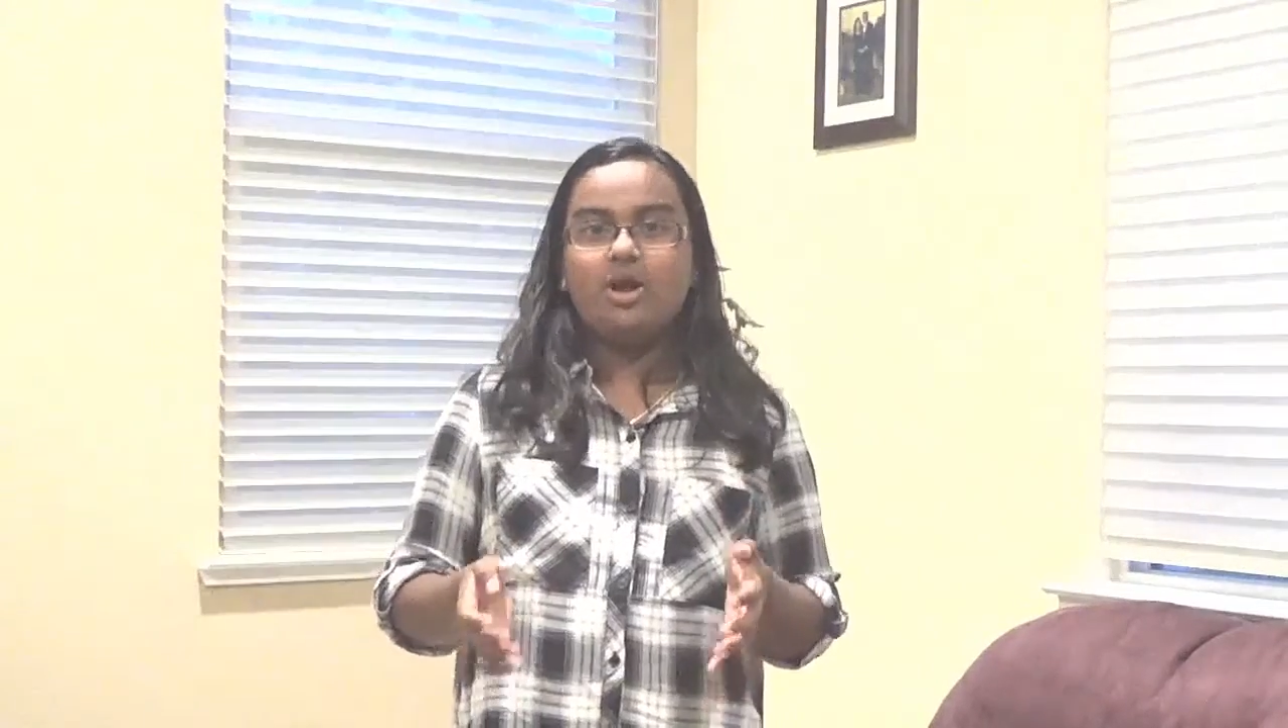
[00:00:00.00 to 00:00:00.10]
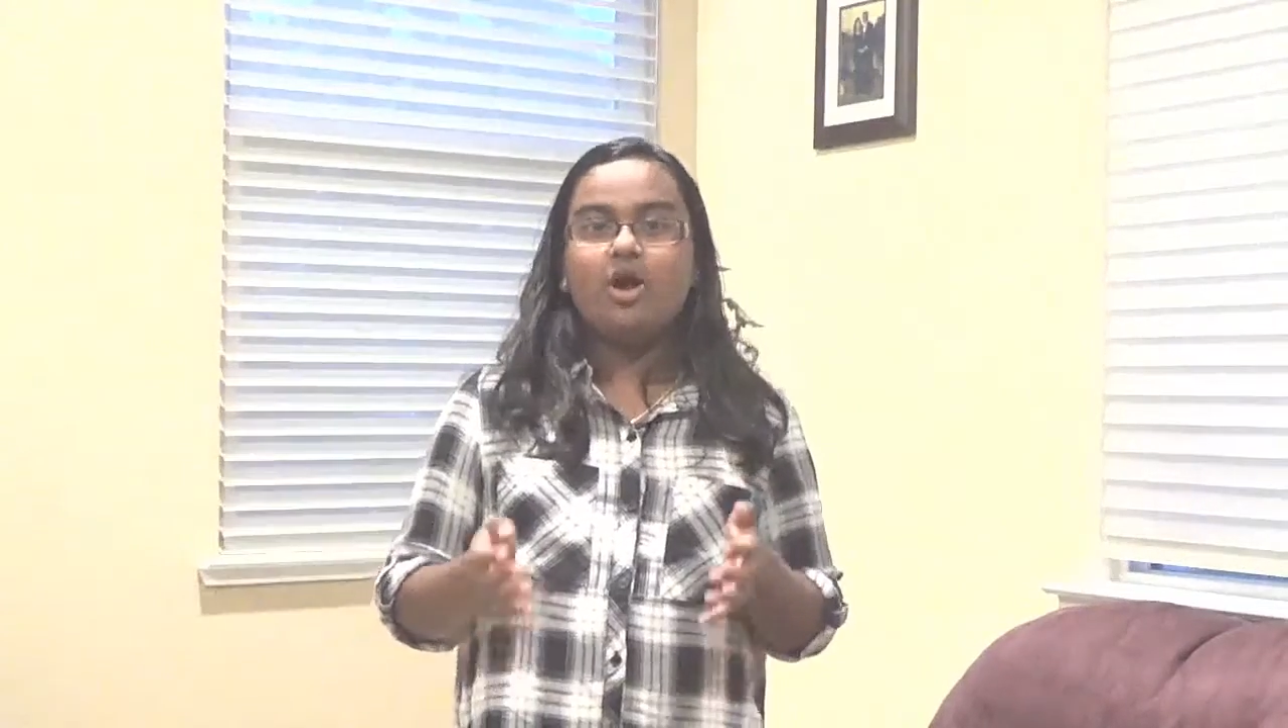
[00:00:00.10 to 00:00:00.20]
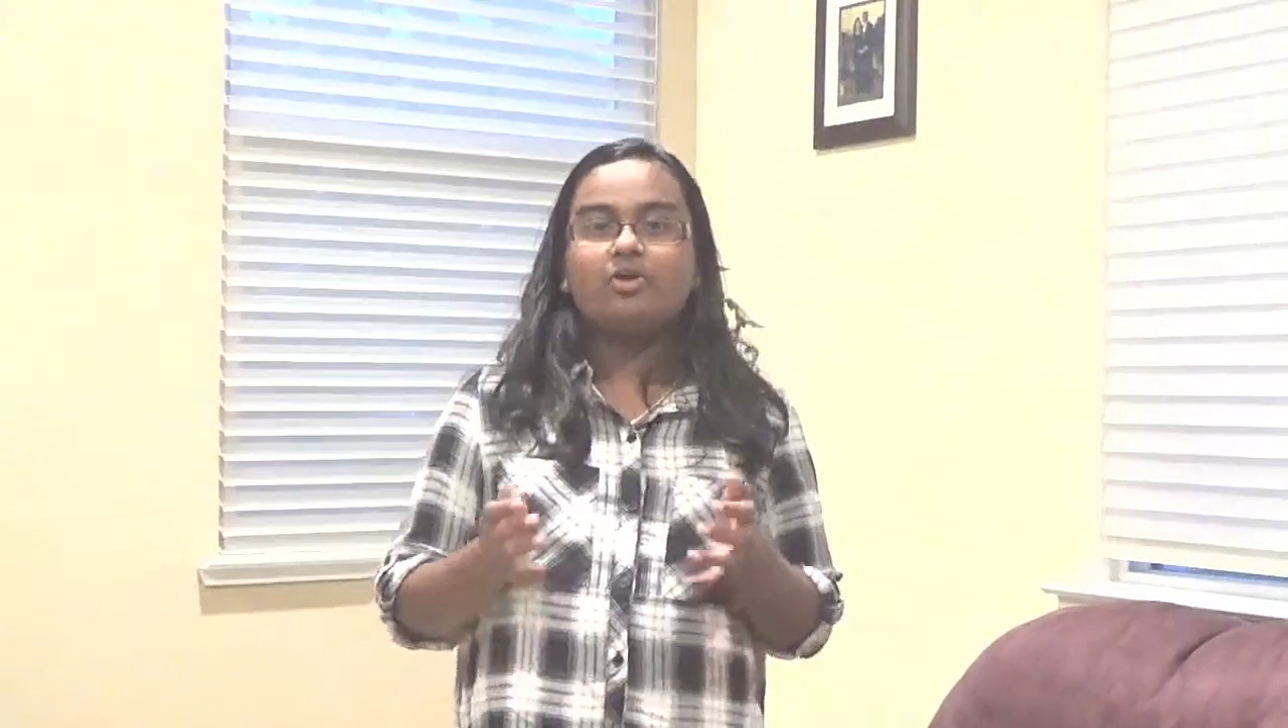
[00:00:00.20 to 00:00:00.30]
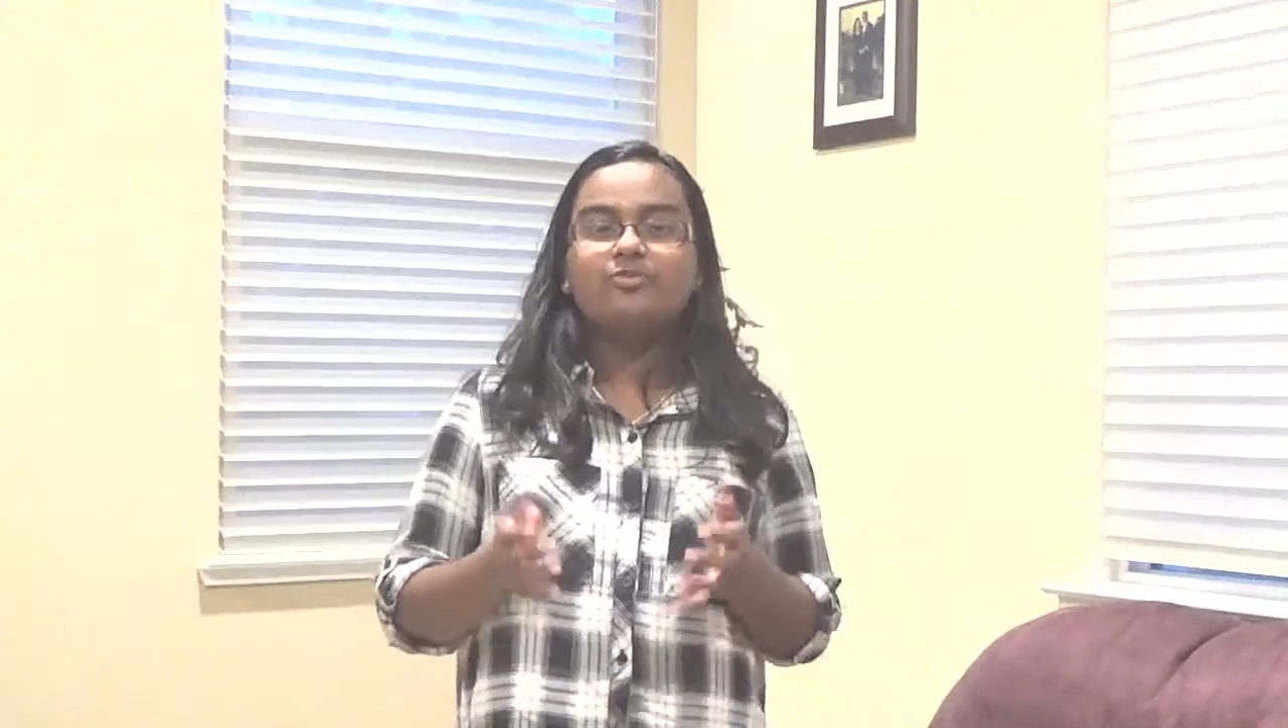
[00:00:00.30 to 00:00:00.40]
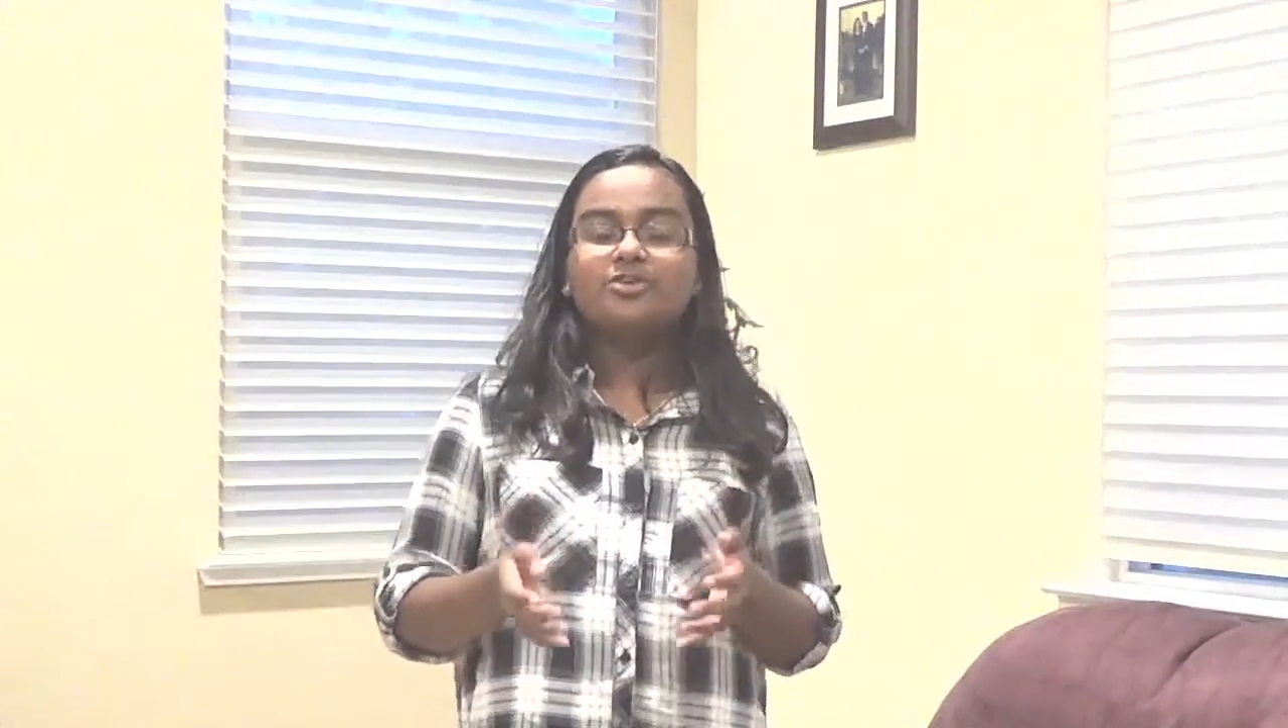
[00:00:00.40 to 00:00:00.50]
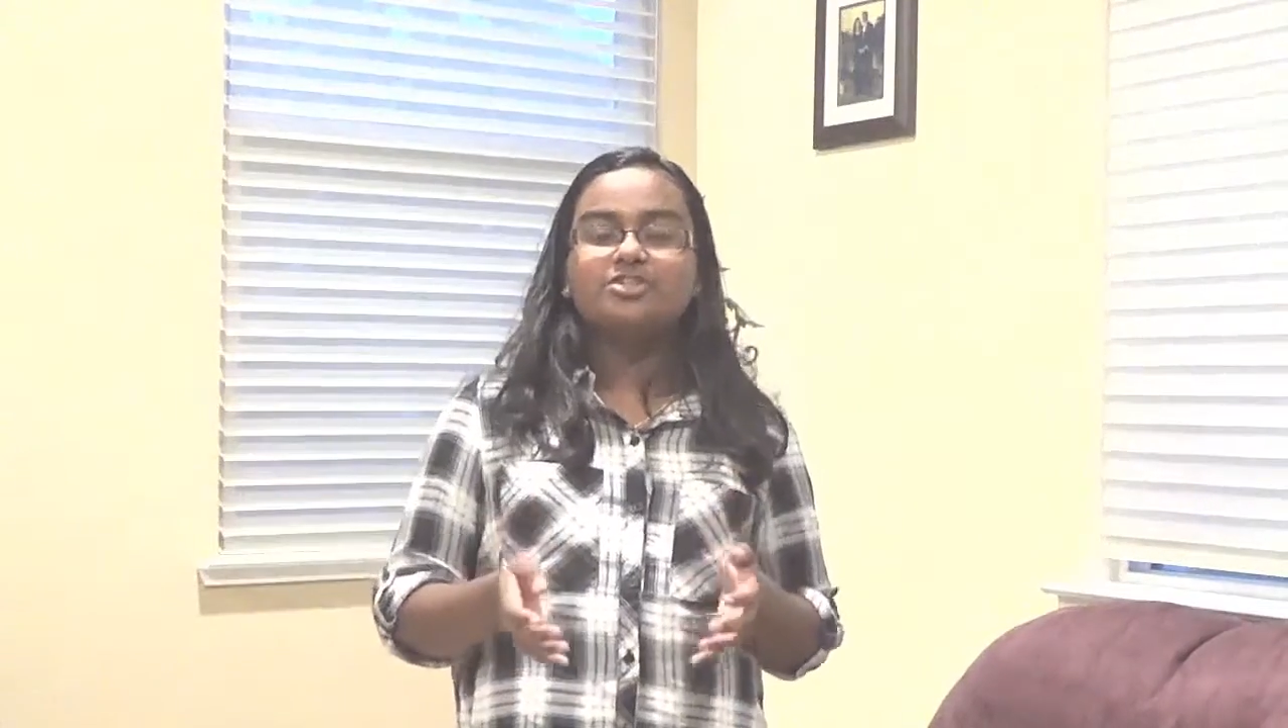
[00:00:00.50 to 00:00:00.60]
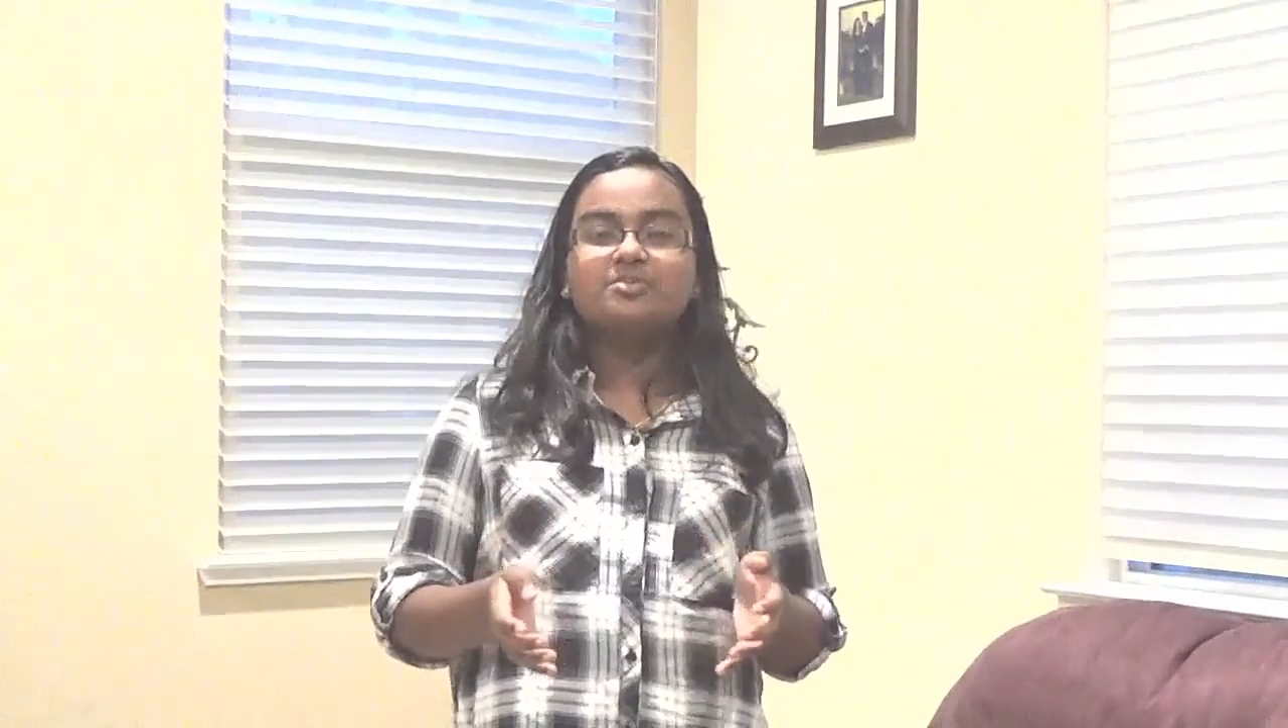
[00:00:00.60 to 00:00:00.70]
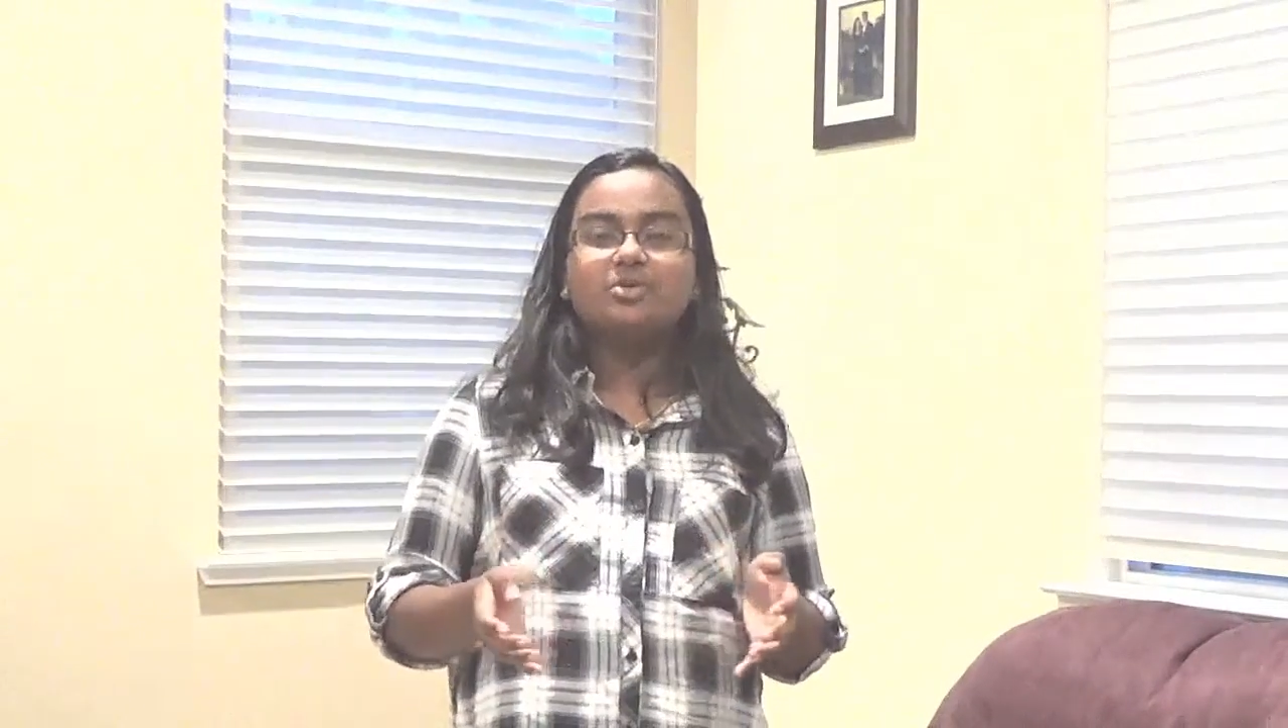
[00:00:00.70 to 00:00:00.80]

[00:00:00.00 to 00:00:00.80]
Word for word: Our first and